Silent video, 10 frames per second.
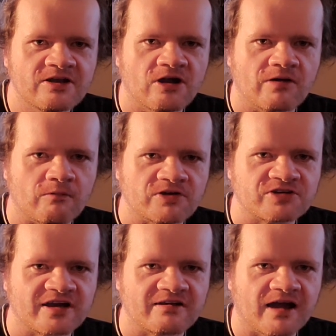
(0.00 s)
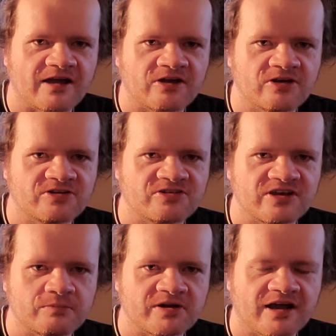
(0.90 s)
No, I wish I could
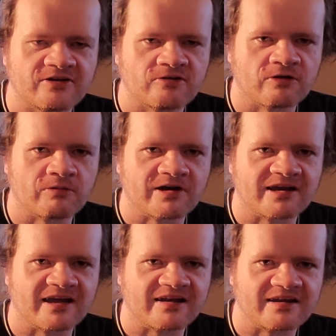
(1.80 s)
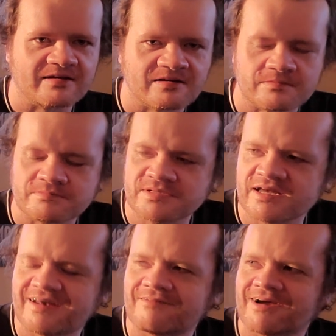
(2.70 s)
see it, but I don't know where to get it.
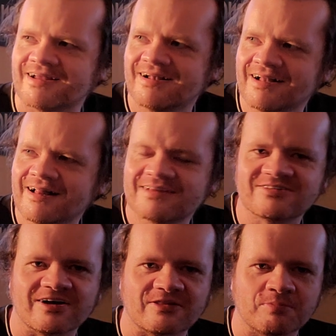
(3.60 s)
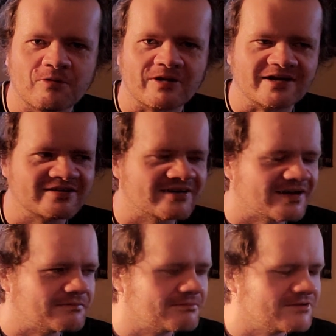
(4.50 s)
Anyway, it's not the point.
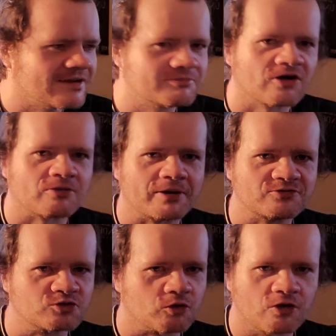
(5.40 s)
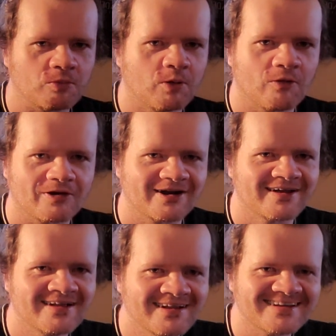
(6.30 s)
I'm talking about Zorro porn.
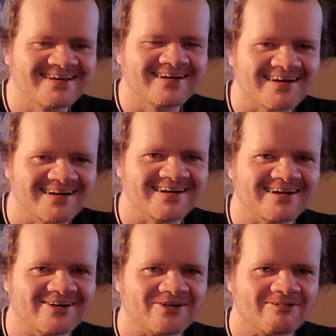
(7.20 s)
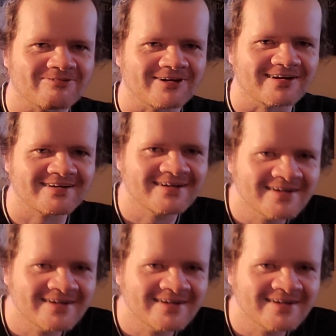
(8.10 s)
I need a girlfriend.